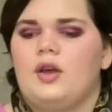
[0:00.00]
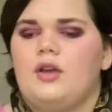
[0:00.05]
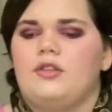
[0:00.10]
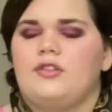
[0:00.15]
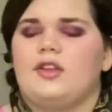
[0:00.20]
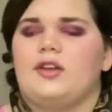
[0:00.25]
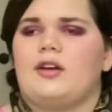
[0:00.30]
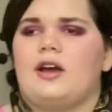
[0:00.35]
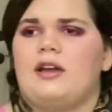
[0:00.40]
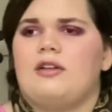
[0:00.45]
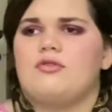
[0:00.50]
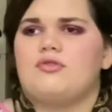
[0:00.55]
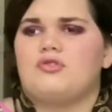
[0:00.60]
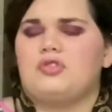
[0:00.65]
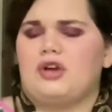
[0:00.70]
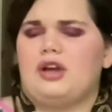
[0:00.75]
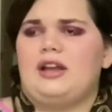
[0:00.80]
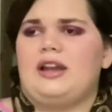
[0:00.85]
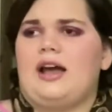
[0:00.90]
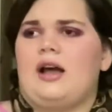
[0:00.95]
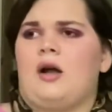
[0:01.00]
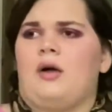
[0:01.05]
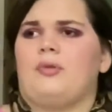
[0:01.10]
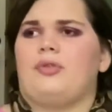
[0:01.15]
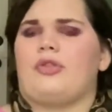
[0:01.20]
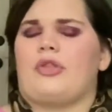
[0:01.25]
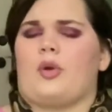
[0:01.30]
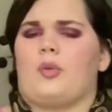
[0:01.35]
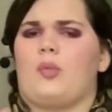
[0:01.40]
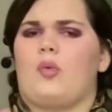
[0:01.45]
to kind of drain out
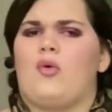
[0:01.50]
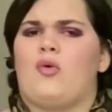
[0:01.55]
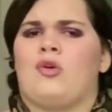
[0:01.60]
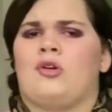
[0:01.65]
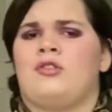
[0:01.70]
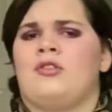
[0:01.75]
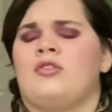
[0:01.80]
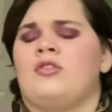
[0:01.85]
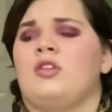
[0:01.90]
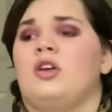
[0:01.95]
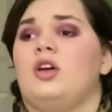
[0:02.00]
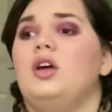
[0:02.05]
their pores.